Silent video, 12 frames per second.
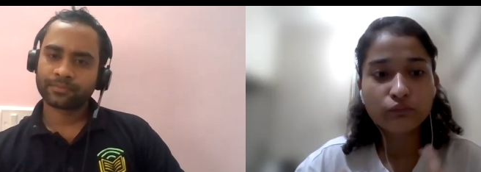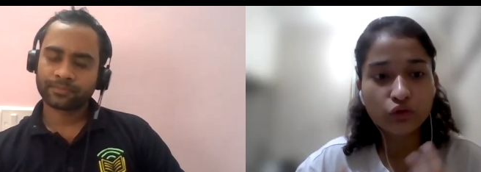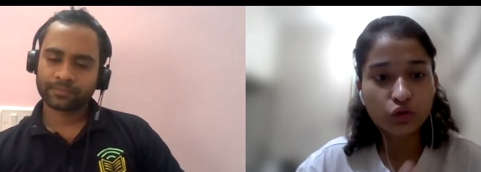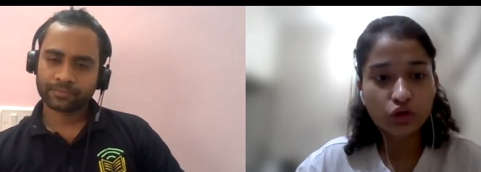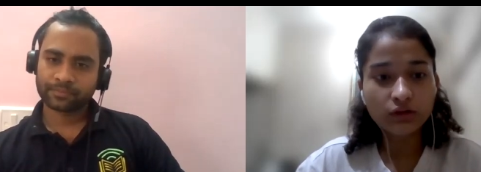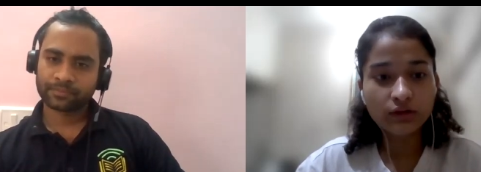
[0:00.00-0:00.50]

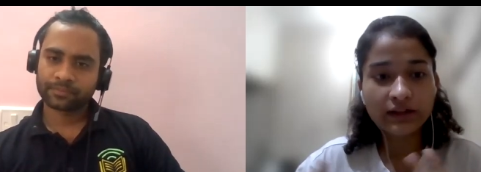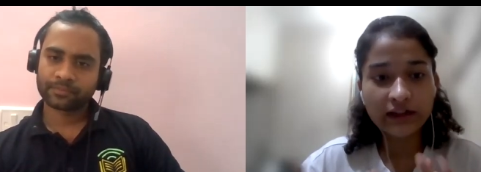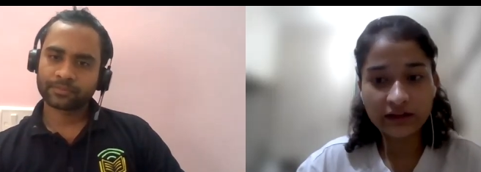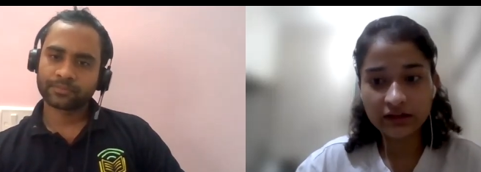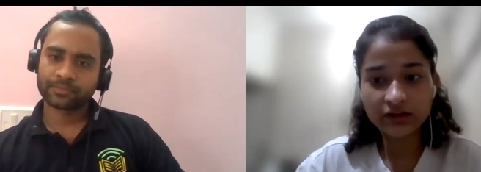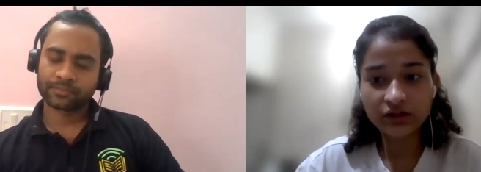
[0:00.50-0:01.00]
Speaker 1: more on the
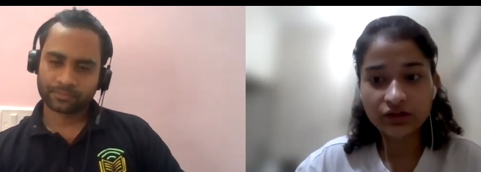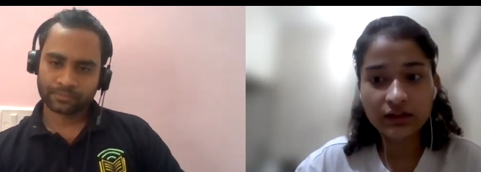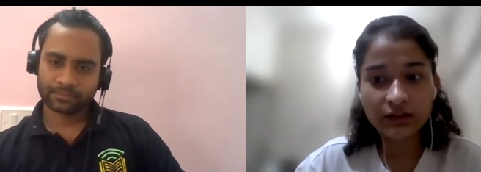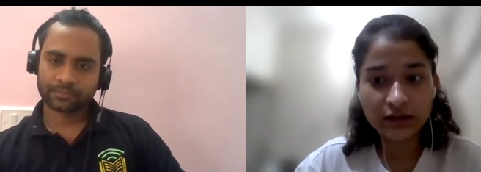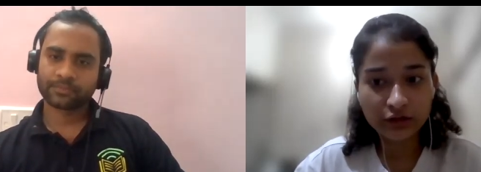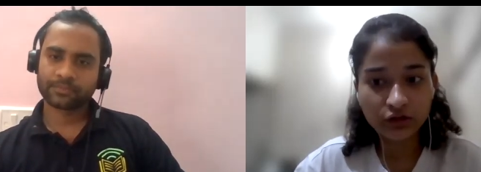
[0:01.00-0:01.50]
data
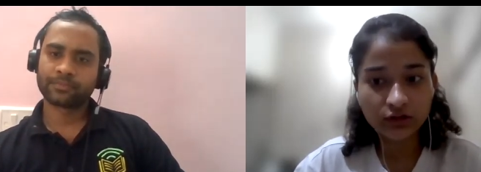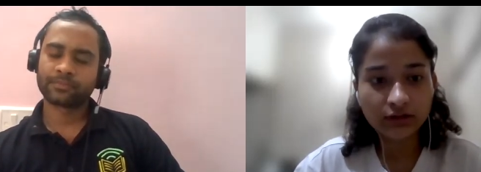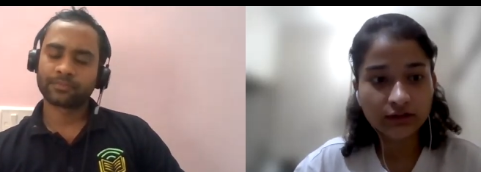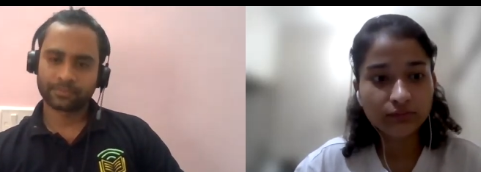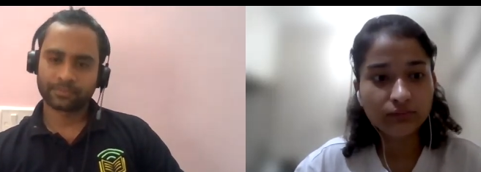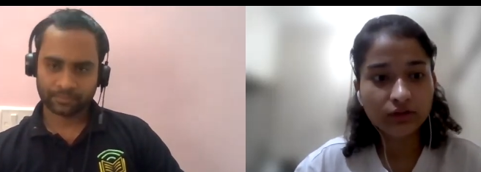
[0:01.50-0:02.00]
structure and
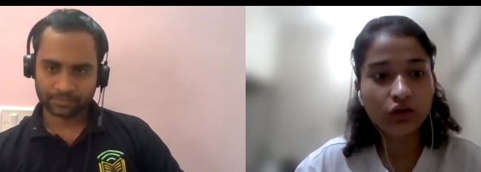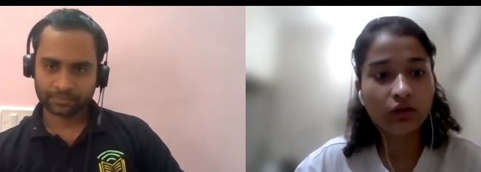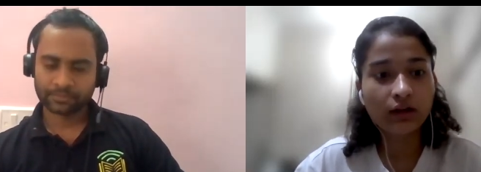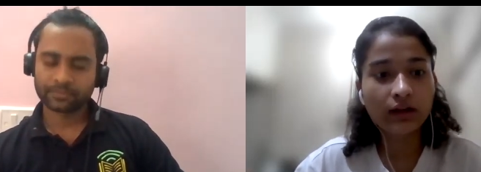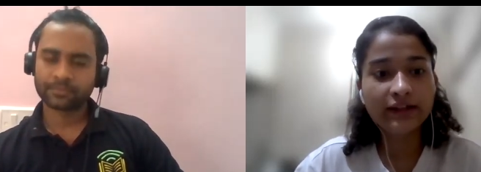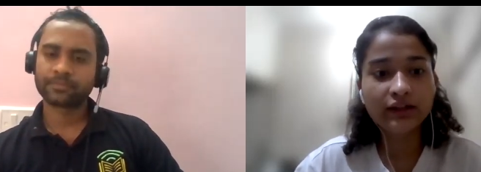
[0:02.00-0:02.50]
algorithms,
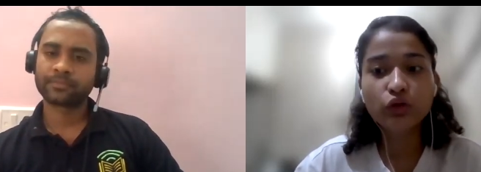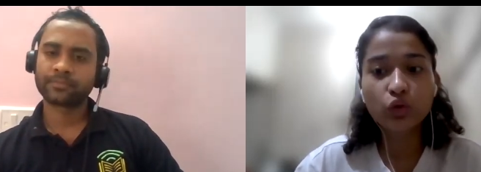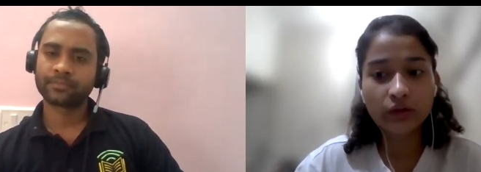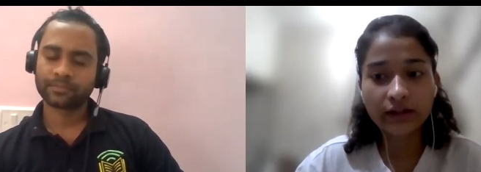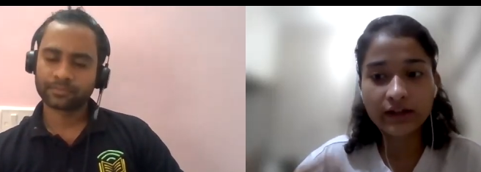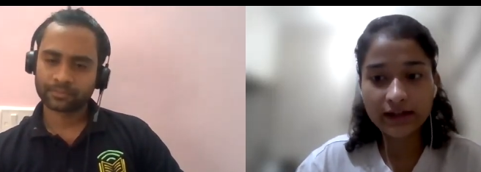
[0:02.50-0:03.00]
or like the
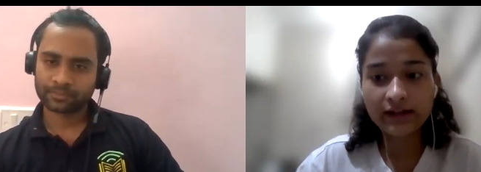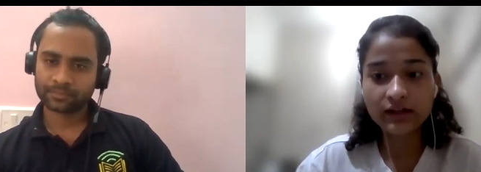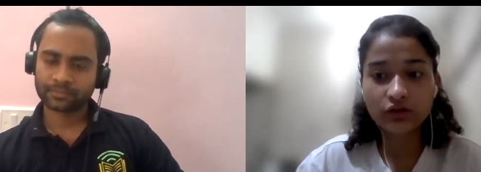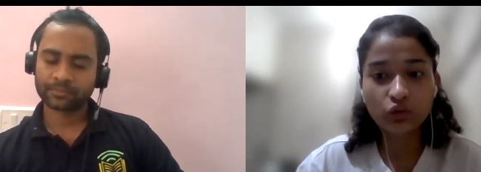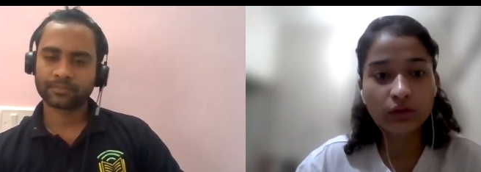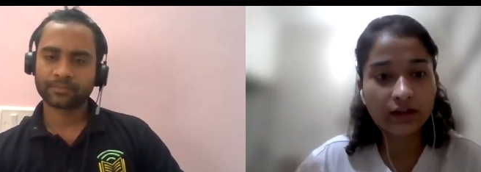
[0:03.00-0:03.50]
coding
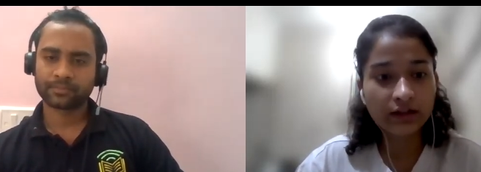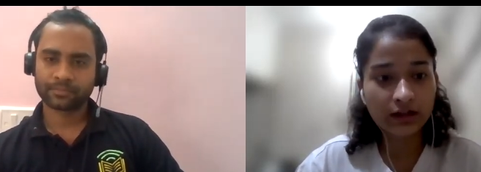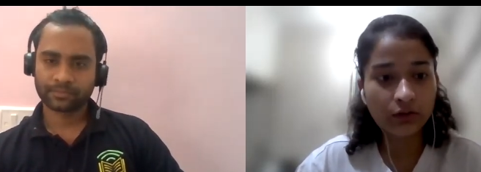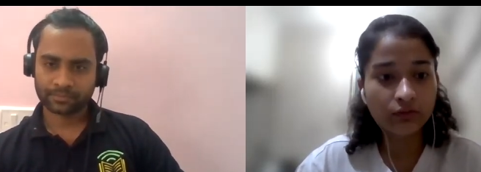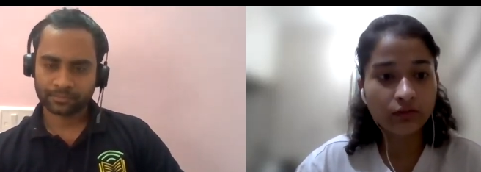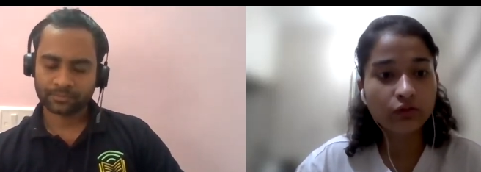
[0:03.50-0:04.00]
test, coding
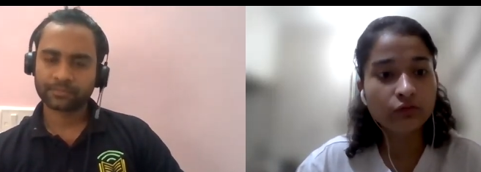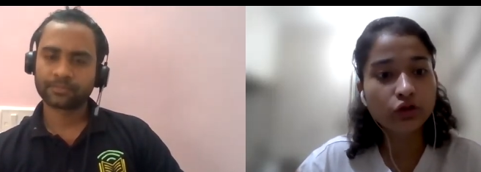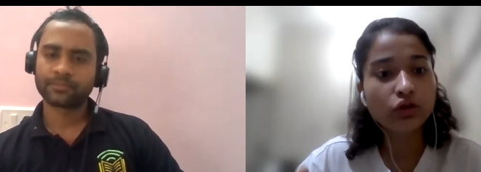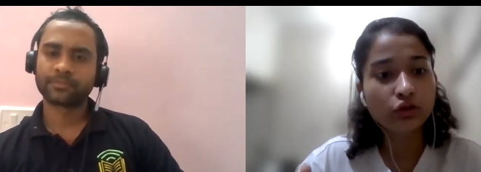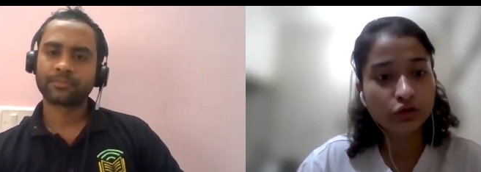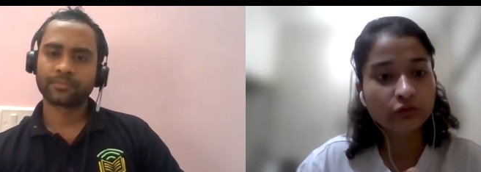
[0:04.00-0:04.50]
round
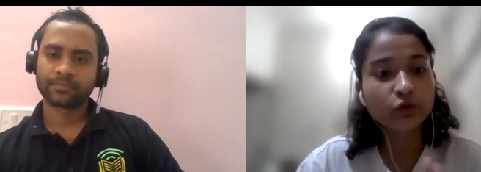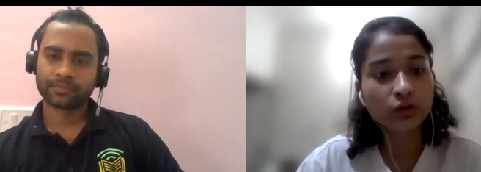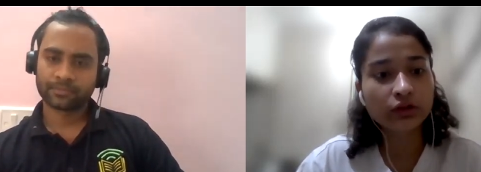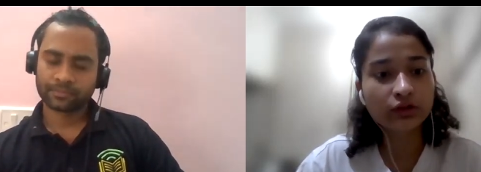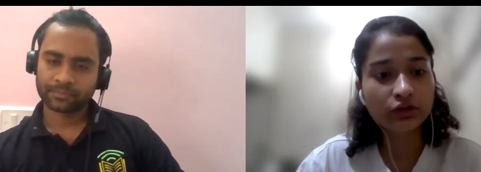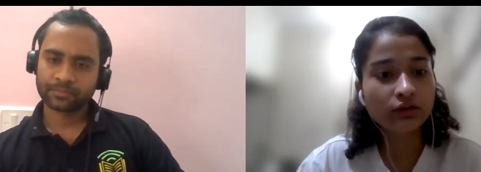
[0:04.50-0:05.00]
was also
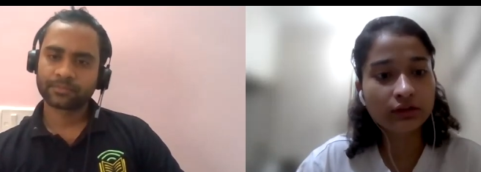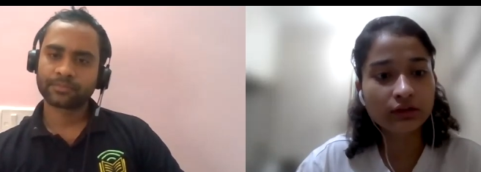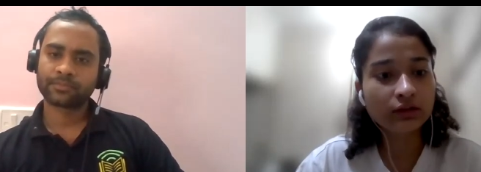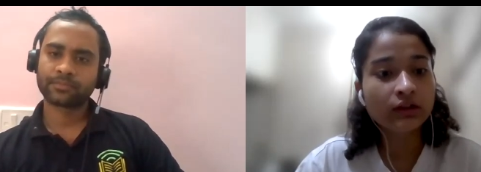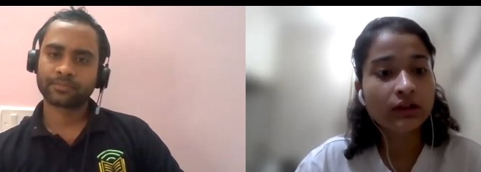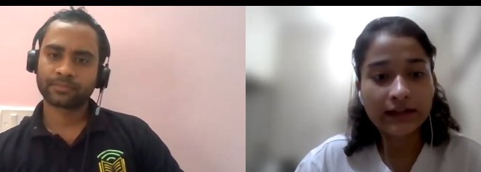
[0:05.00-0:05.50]
focused on
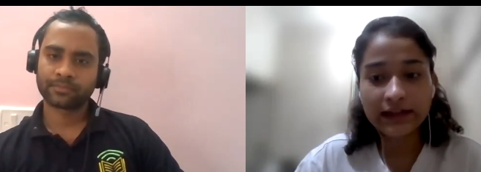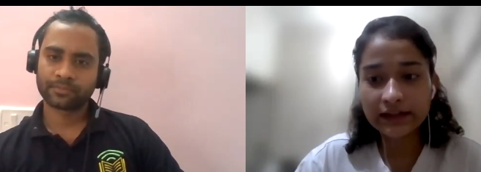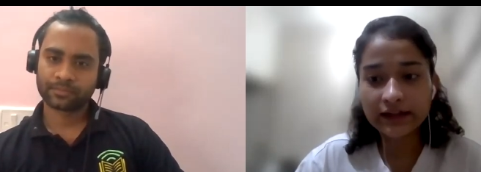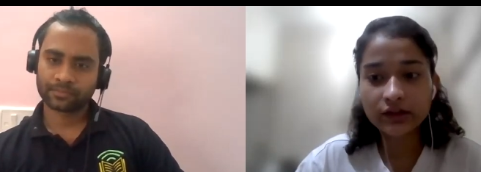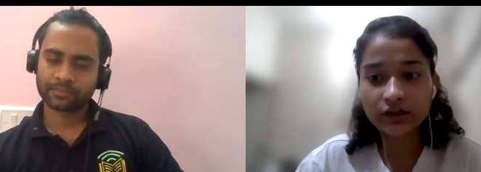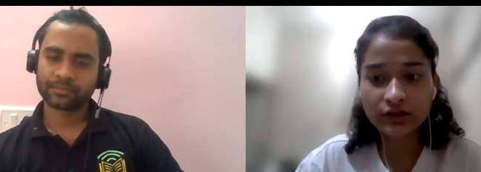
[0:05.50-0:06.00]
the
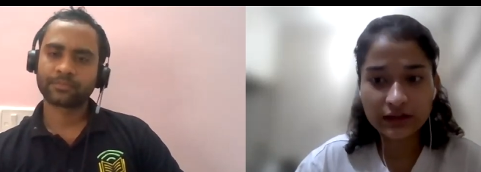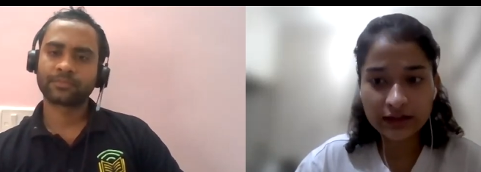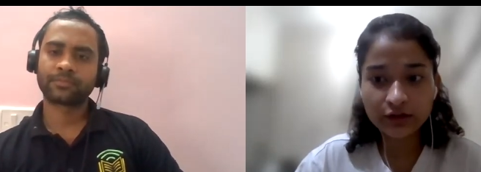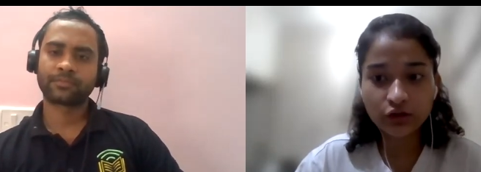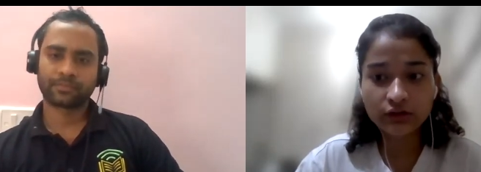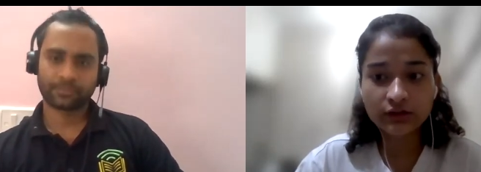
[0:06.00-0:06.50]
data structure
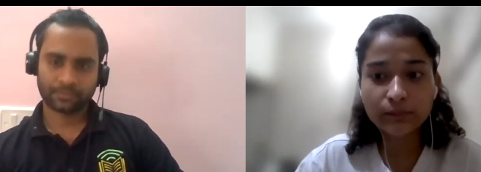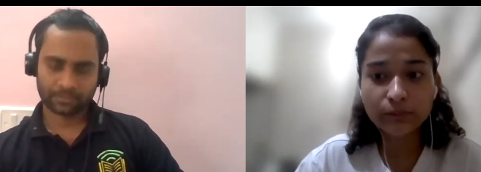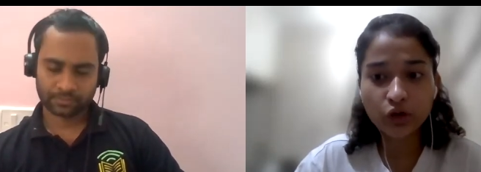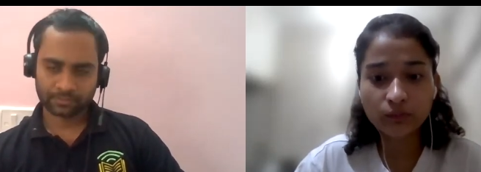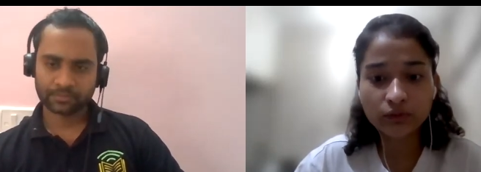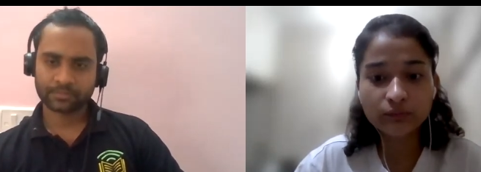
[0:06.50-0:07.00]
and algorithm
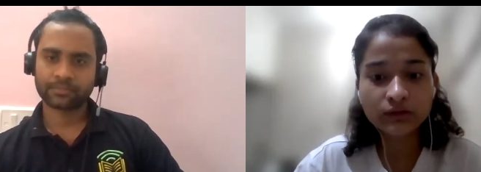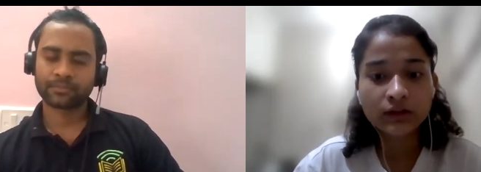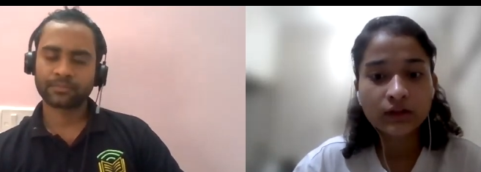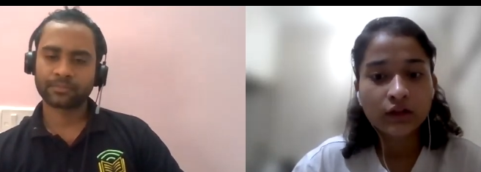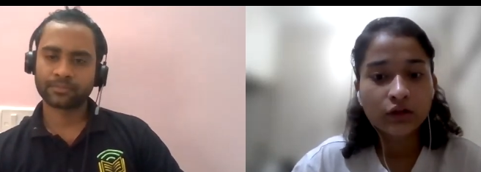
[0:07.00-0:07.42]
problems.